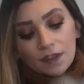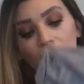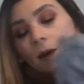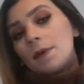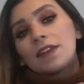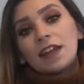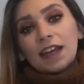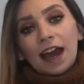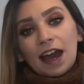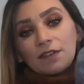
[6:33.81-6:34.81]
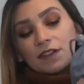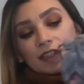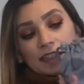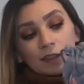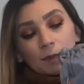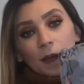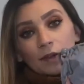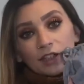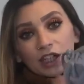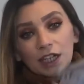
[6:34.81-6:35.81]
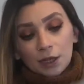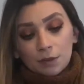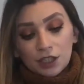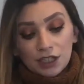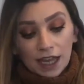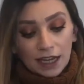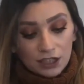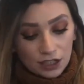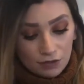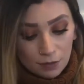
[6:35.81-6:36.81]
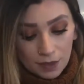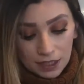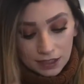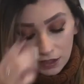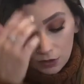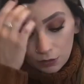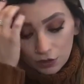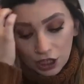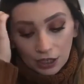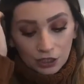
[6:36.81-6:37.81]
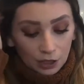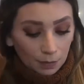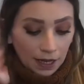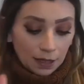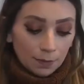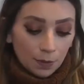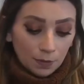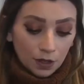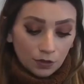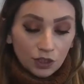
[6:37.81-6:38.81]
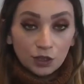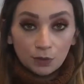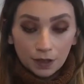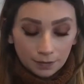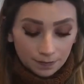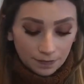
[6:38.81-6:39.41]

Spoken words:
I then have this little pouch here which is actually from Nicholas's old changing bag, but we got a new one.